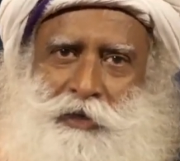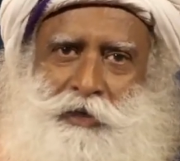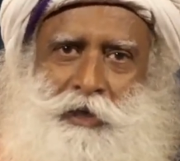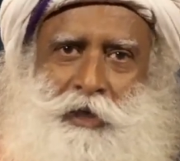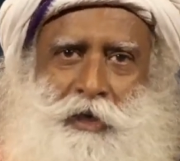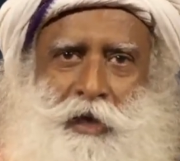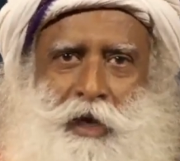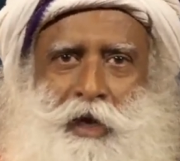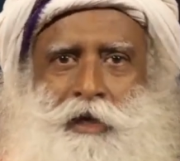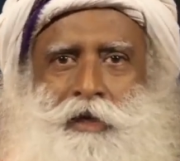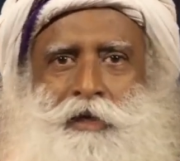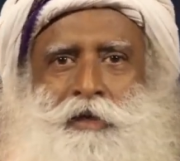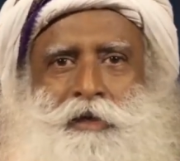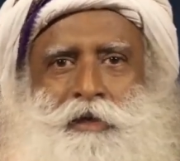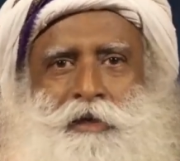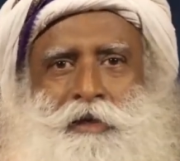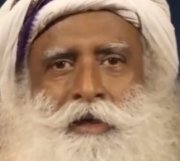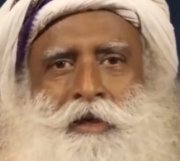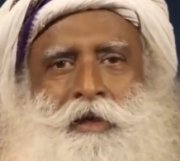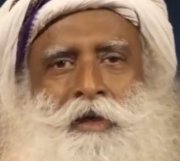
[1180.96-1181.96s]
in the
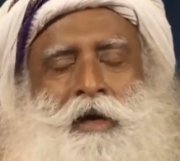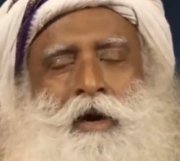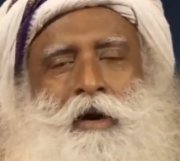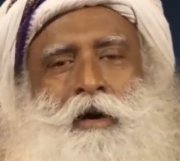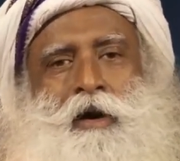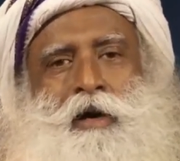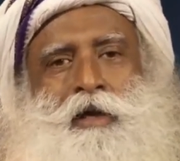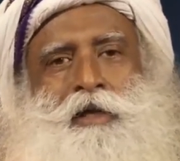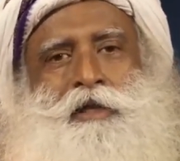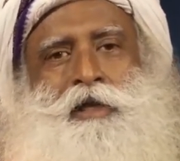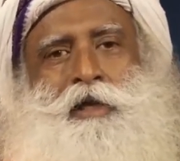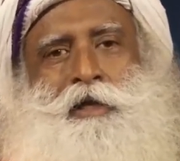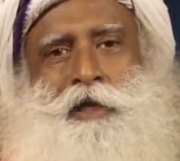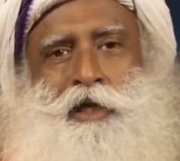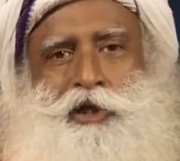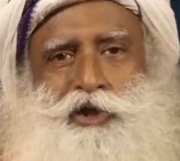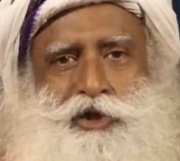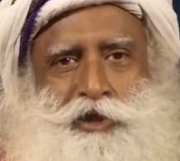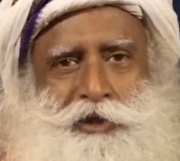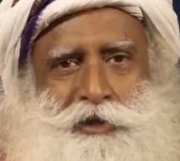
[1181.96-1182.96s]
garden or in the
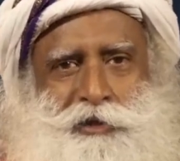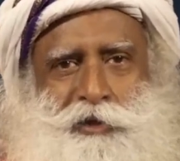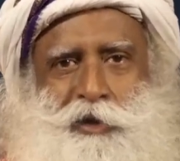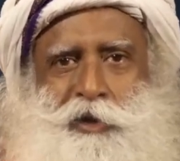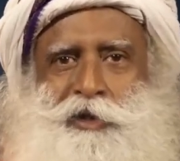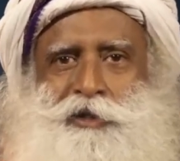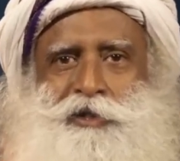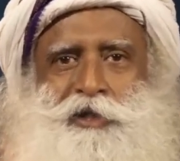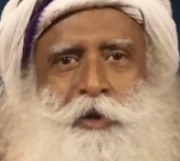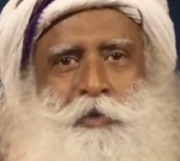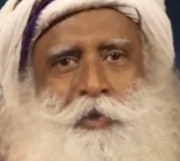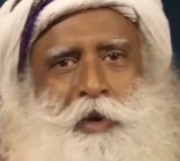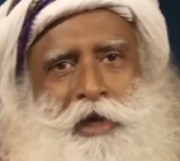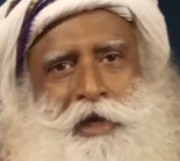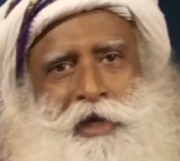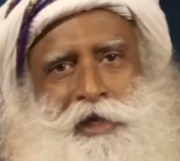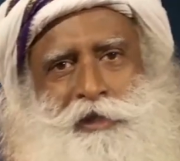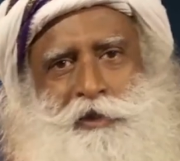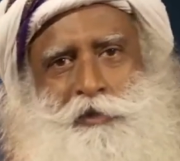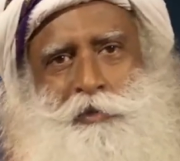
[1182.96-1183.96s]
kitchen or somewhere
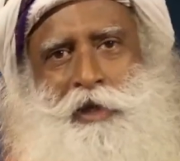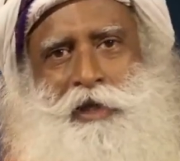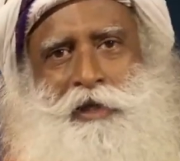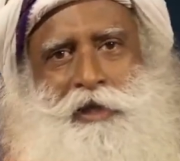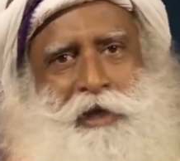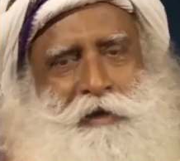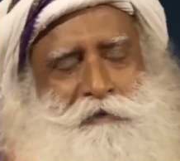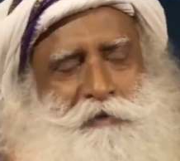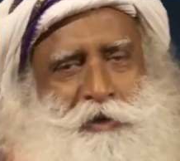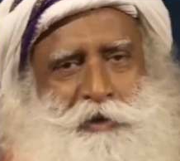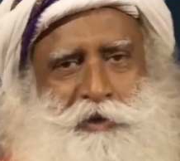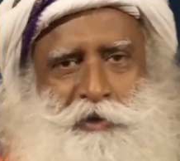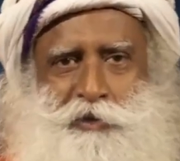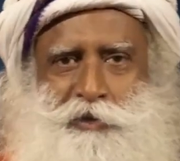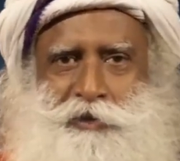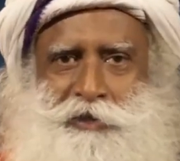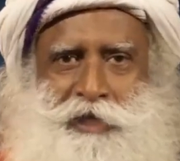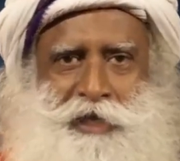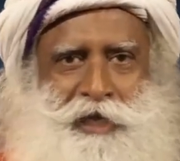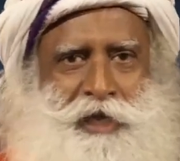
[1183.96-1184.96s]
else where they have to
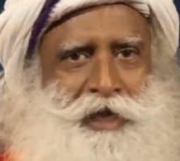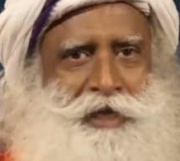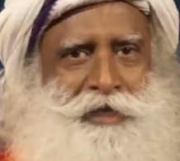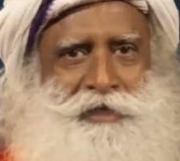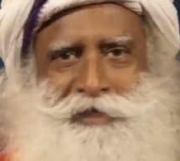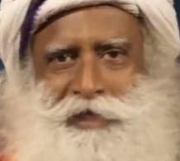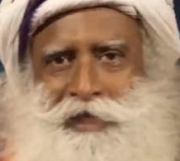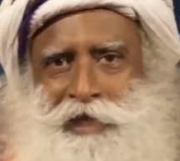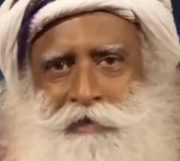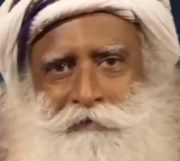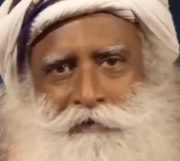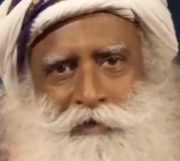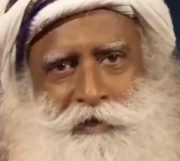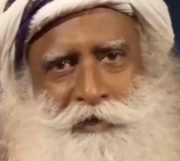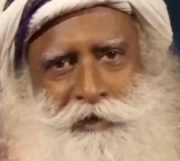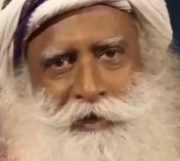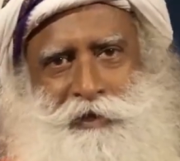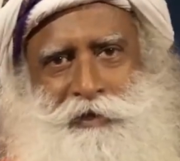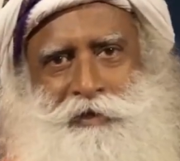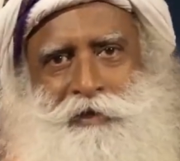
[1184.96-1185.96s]
use their hands and
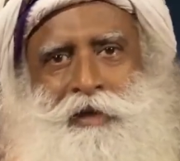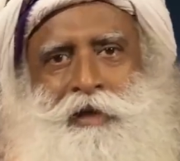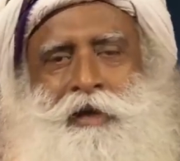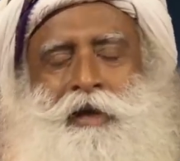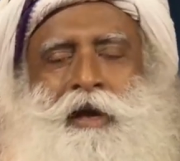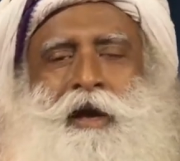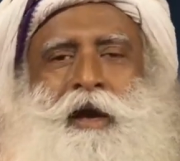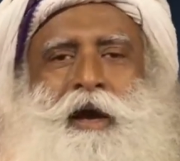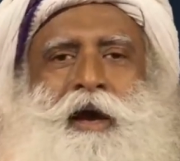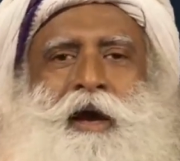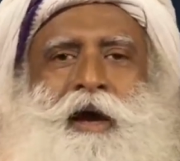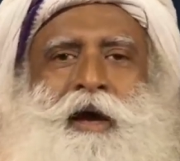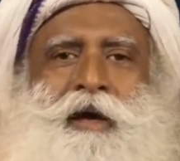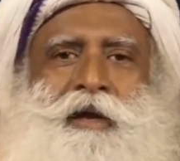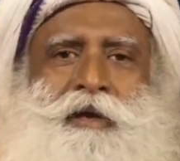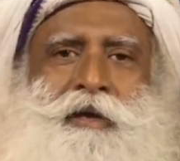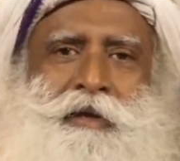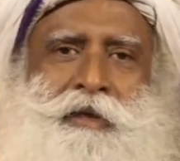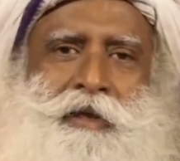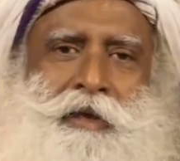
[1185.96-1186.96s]
everything,
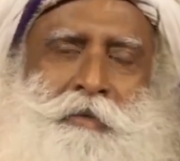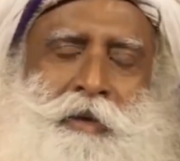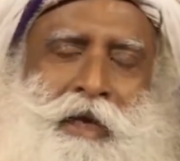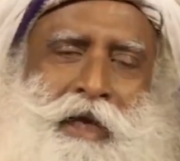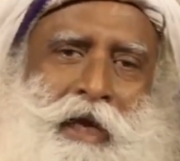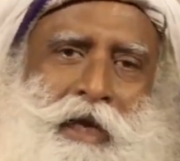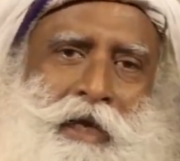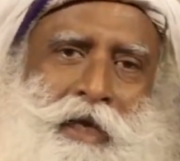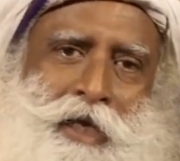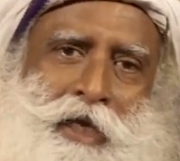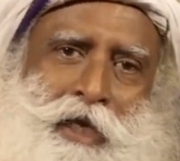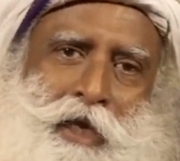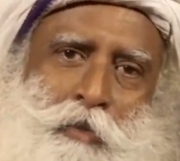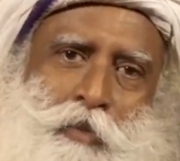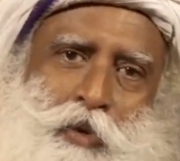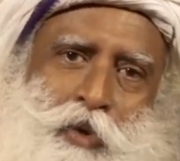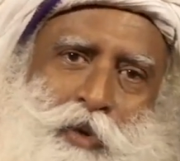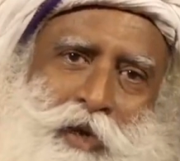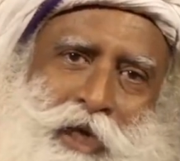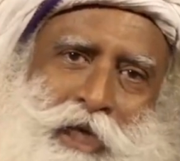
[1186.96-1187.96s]
and they may get little
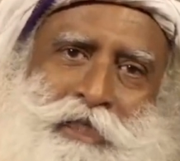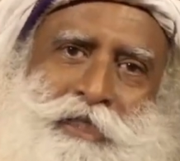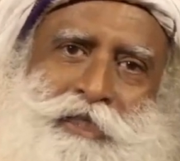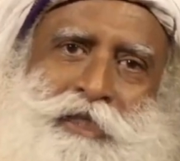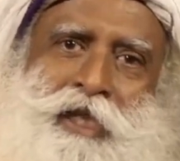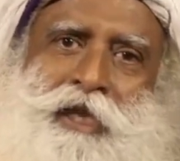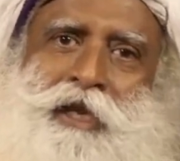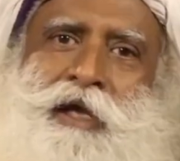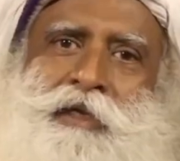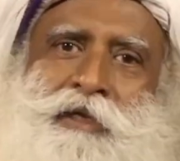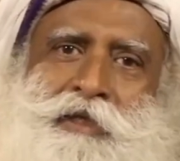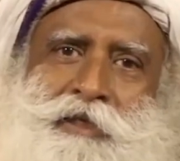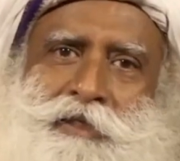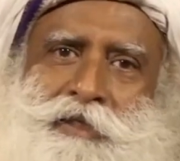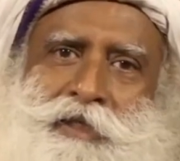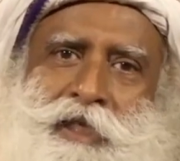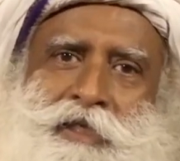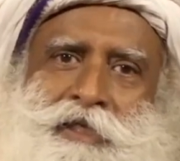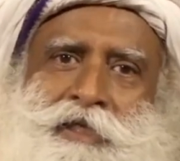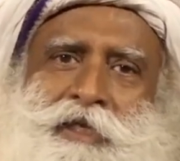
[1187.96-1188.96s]
more rest than
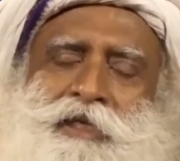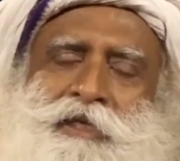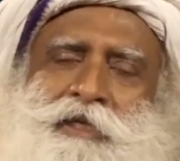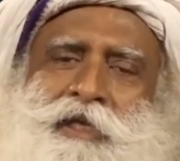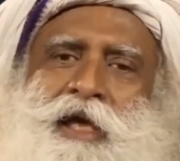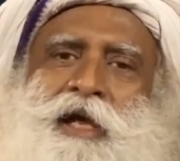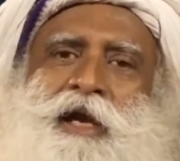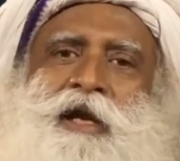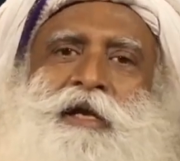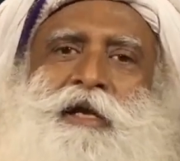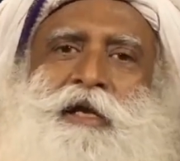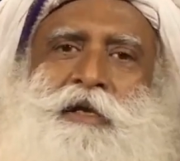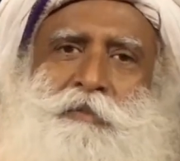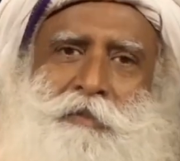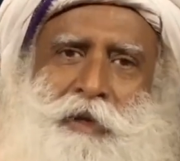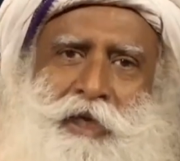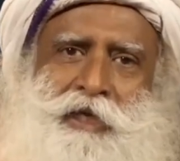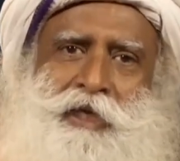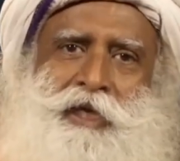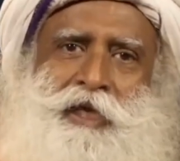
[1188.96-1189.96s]
others, that's it. They're under
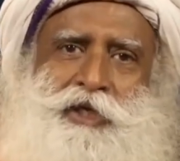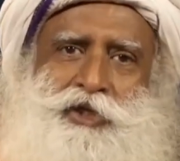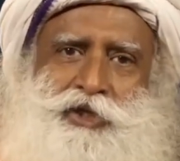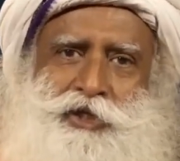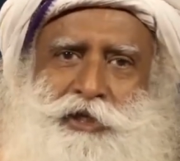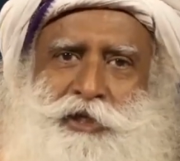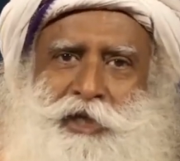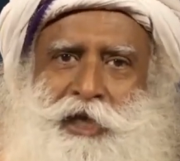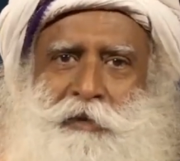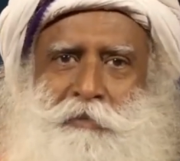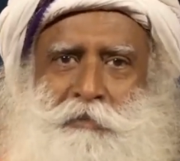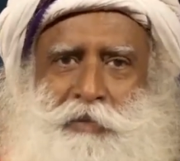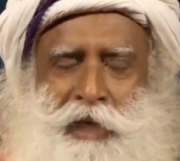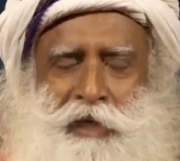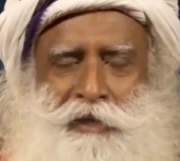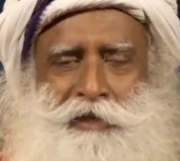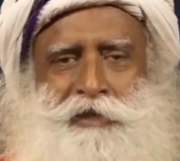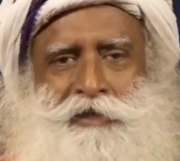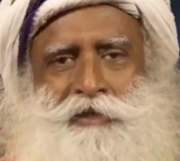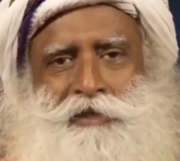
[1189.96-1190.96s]
medication and
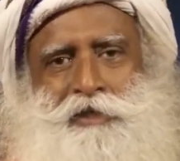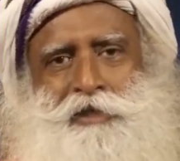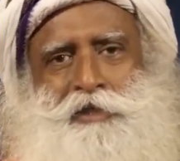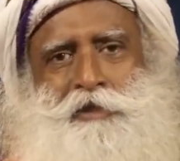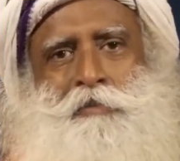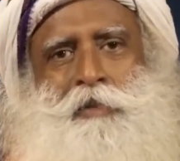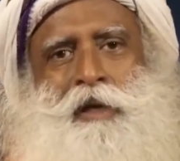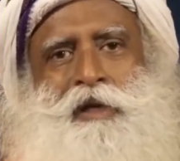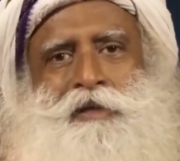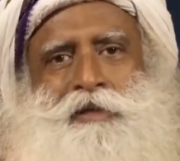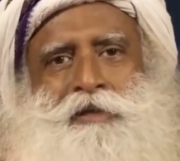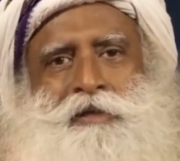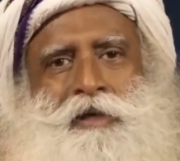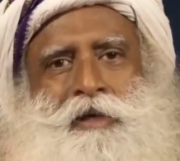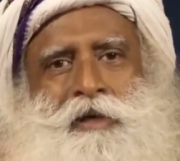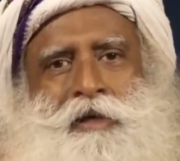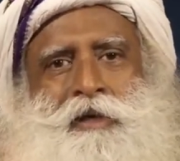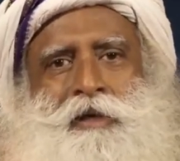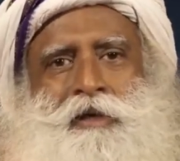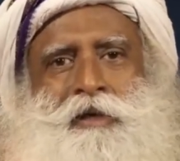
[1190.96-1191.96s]
practices, but
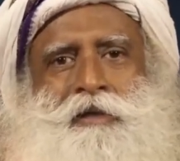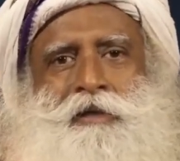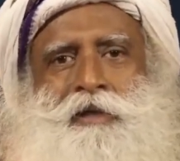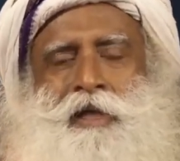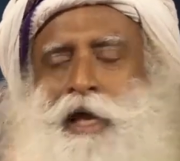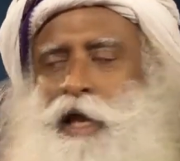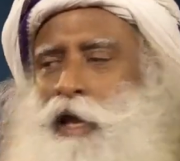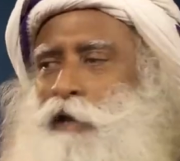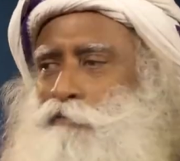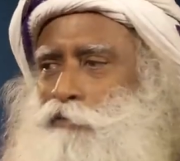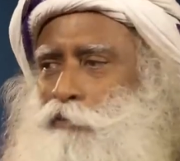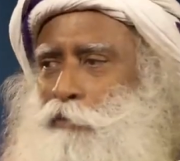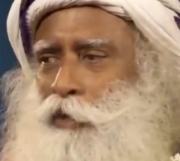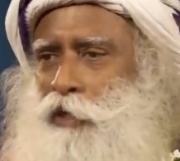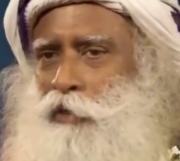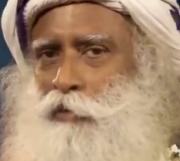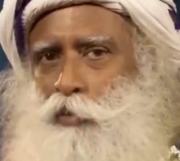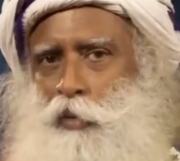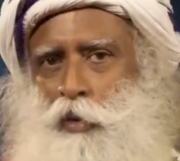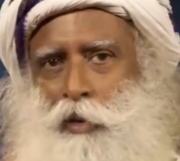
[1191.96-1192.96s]
they have to be
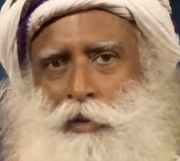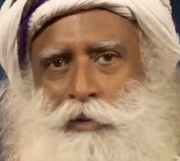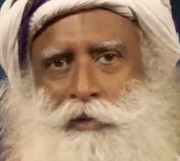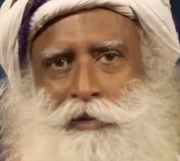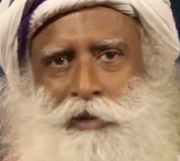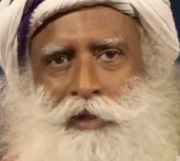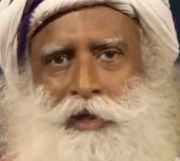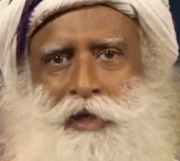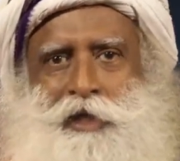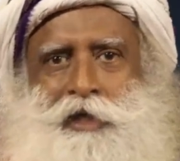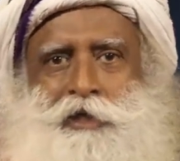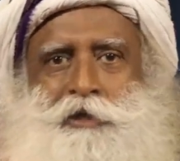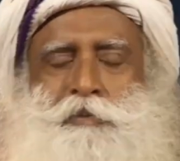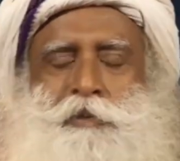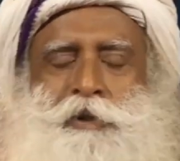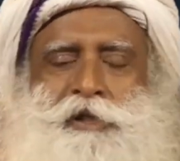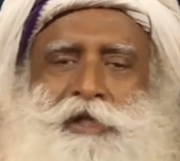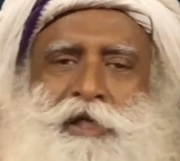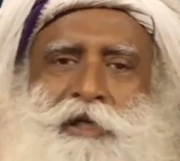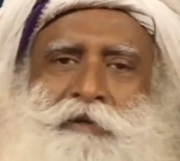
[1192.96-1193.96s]
involved, and
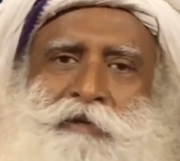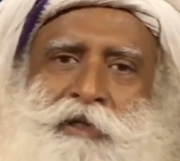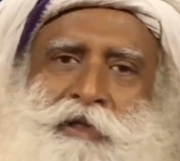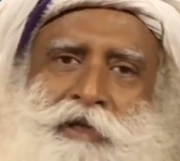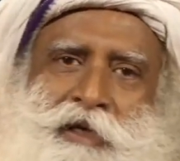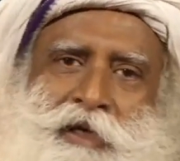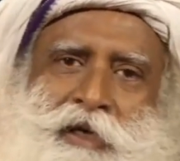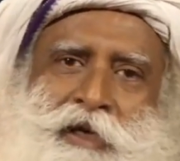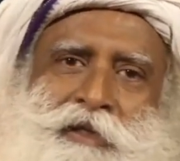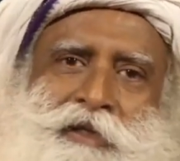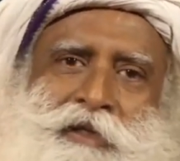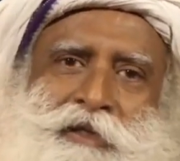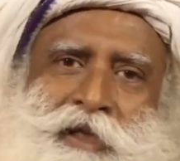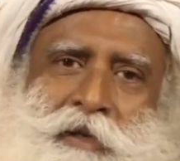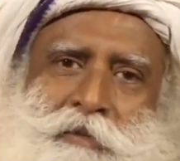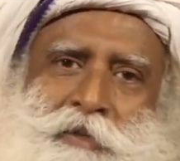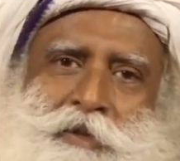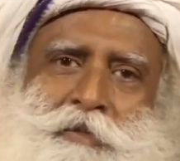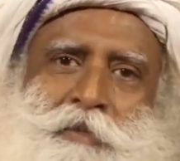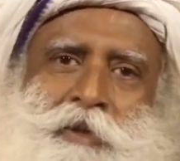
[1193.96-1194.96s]
especially with the earth,
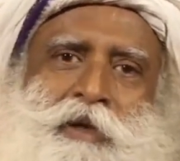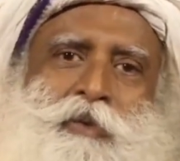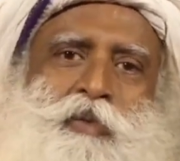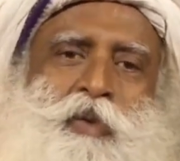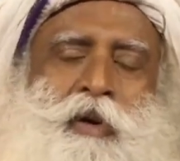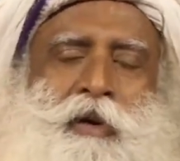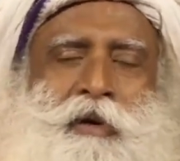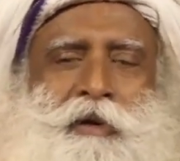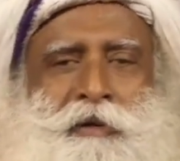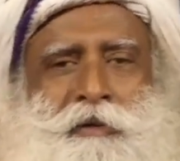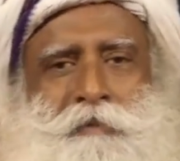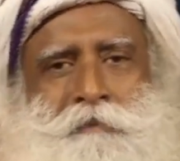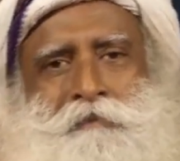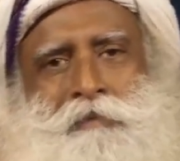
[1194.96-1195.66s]
they must be involved."